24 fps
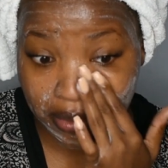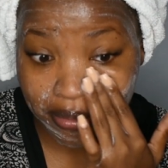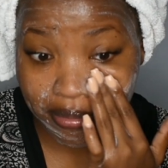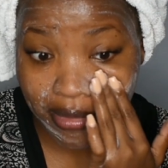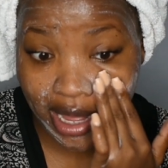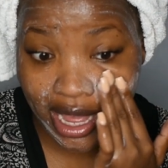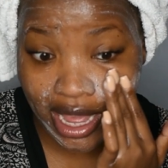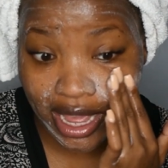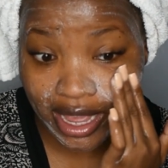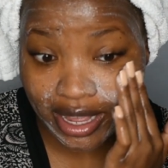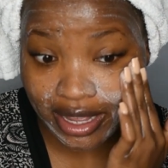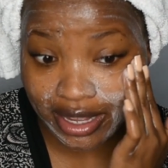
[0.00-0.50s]

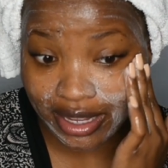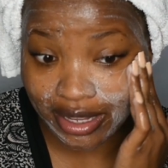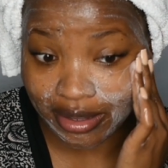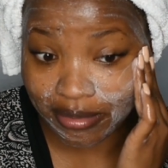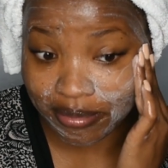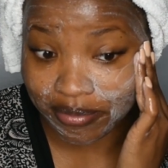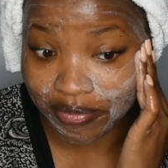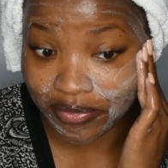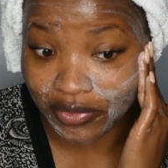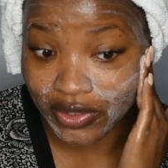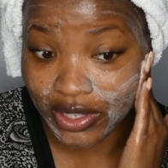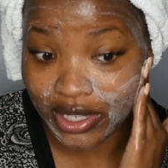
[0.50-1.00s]
my
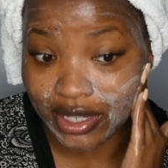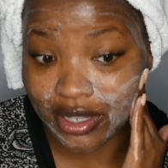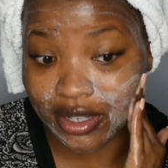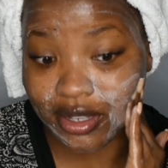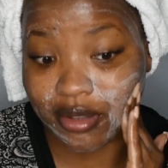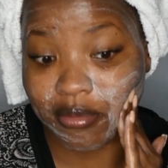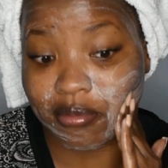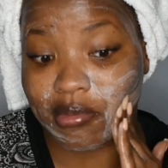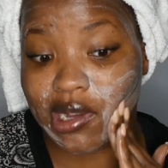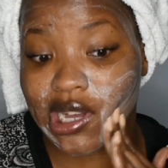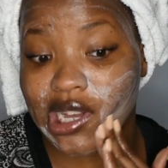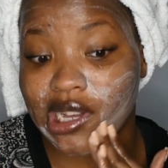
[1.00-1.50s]

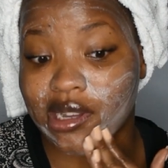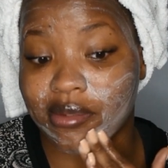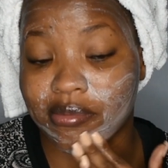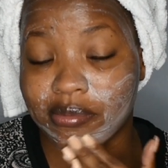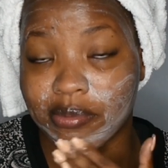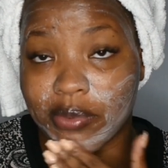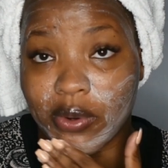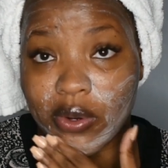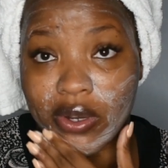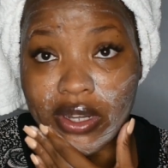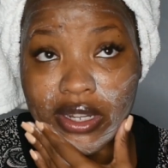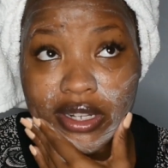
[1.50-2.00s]

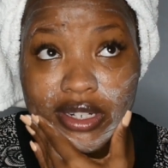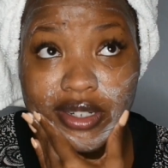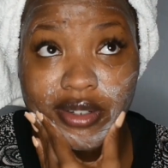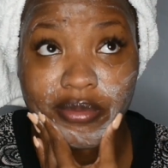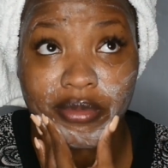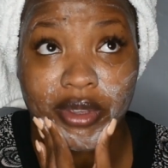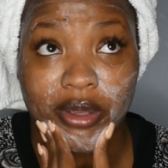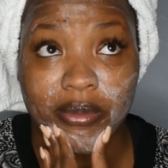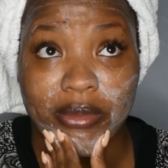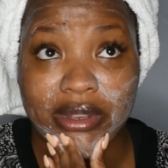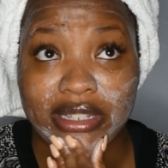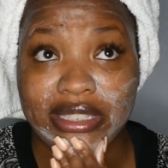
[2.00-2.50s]
mom bought
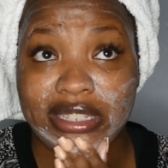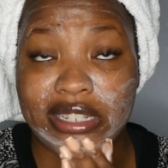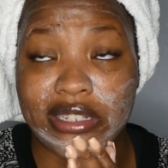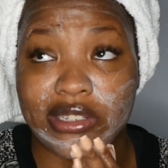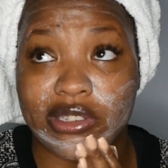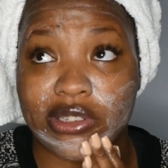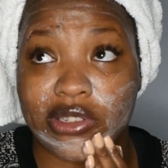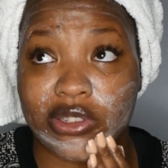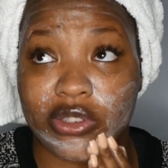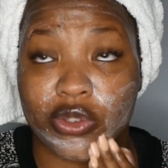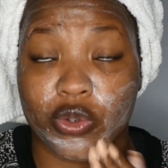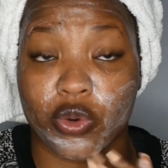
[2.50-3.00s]
me and my
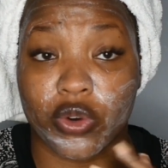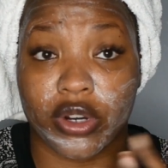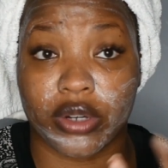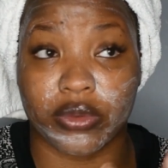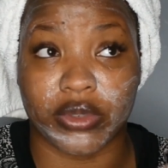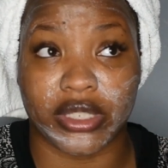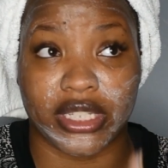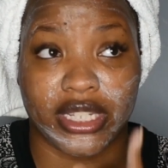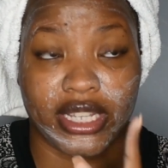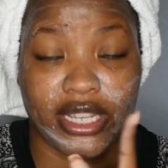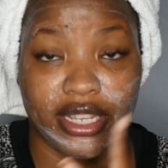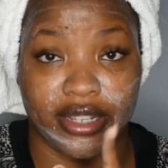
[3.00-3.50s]
sisters, or it
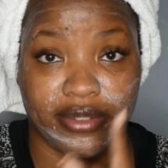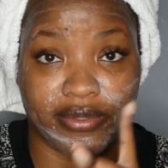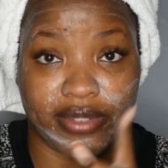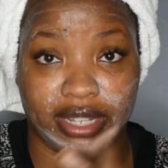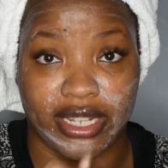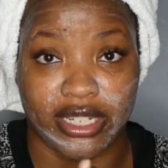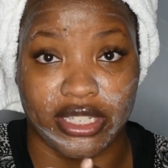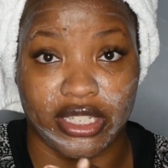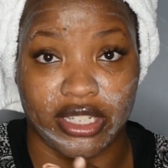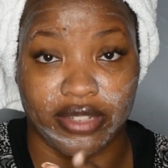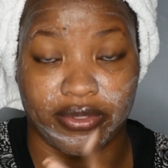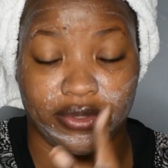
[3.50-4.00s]
was a gift
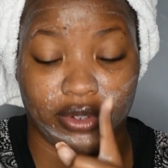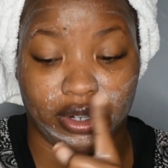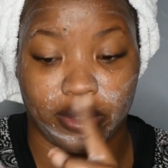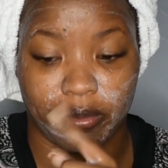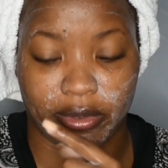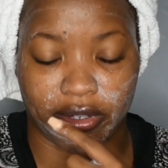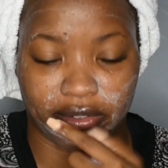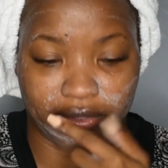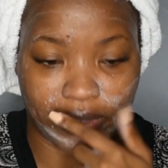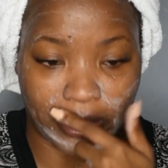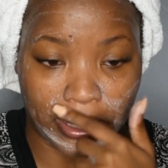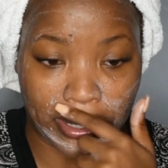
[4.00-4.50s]
actually for our
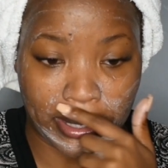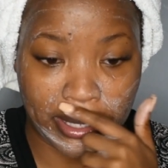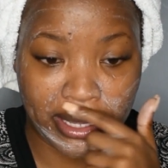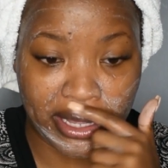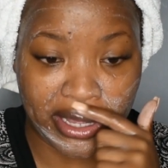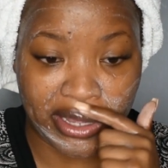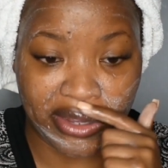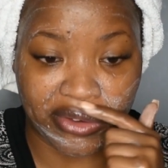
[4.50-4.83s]
birthday.